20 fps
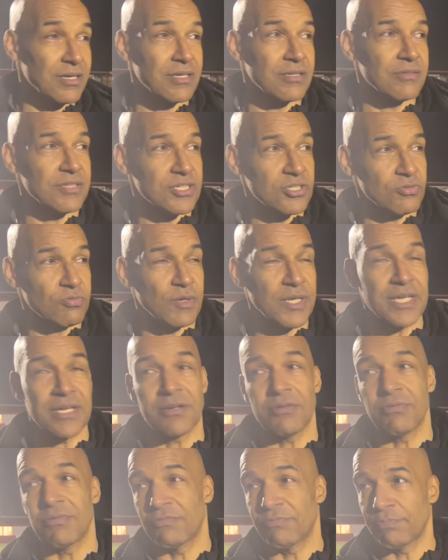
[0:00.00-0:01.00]
this
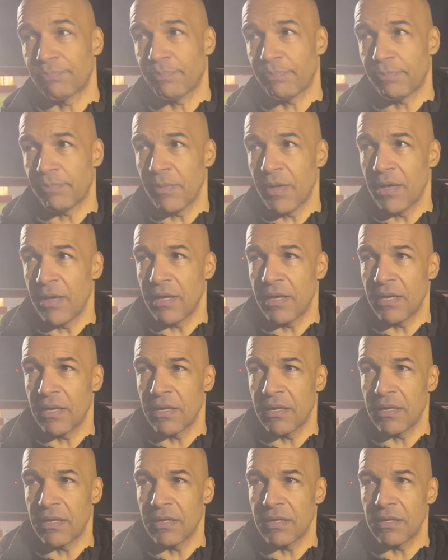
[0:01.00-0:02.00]
week.
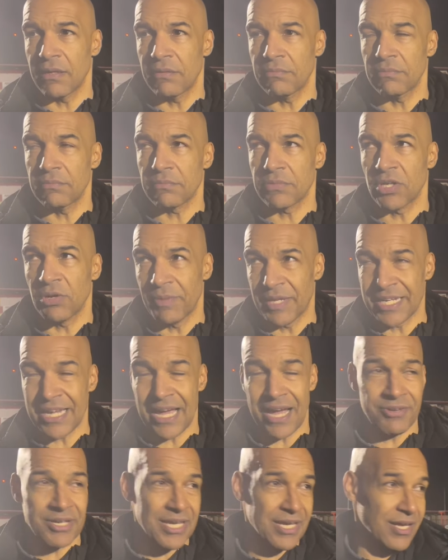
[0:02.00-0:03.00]
Coming
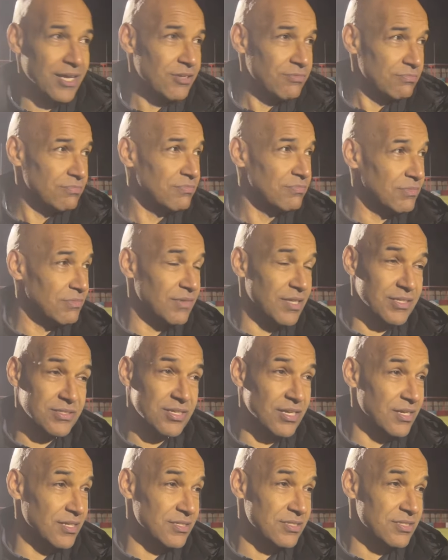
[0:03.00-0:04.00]
down here
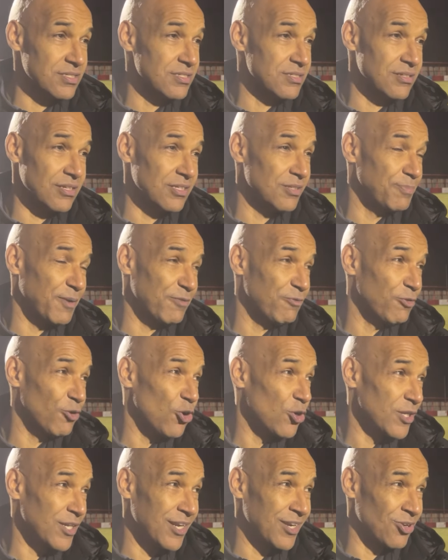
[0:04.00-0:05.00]
is
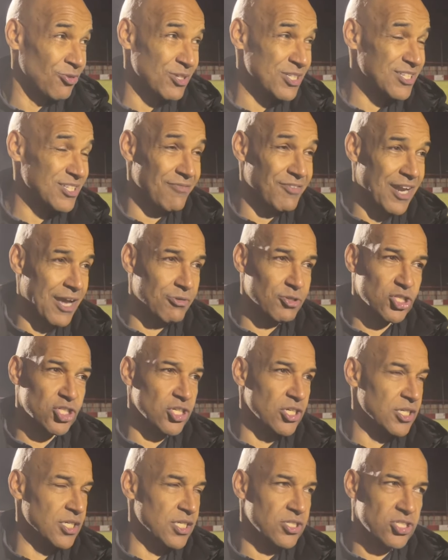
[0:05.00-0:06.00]
before, you know, a 7-hour
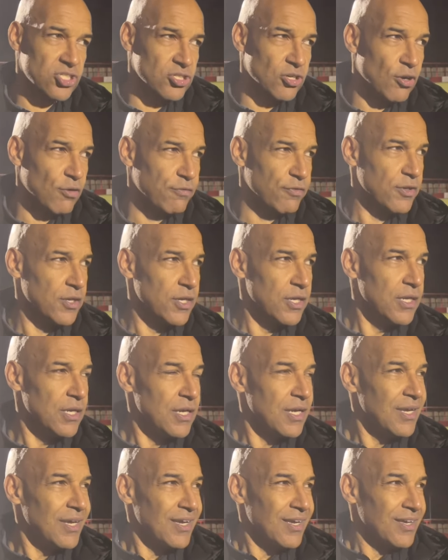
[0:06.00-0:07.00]
journey, it's tough.
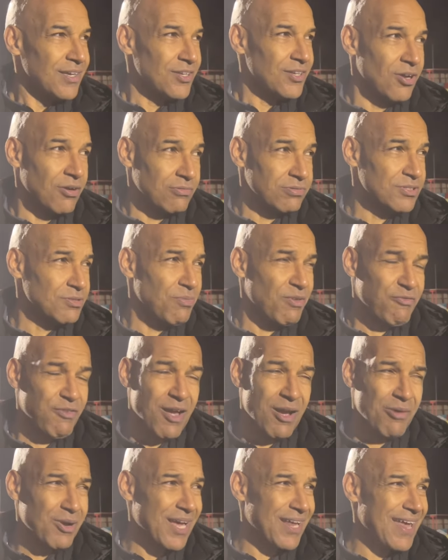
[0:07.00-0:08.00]
You know, to be
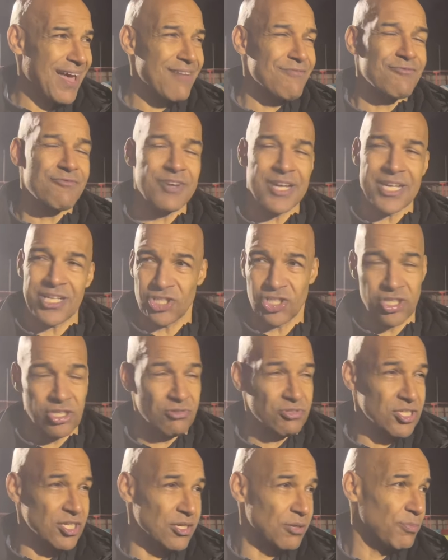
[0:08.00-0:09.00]
fair, we had every
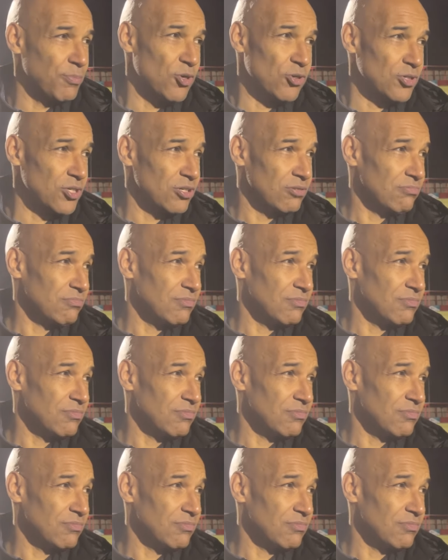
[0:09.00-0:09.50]
excuse in the book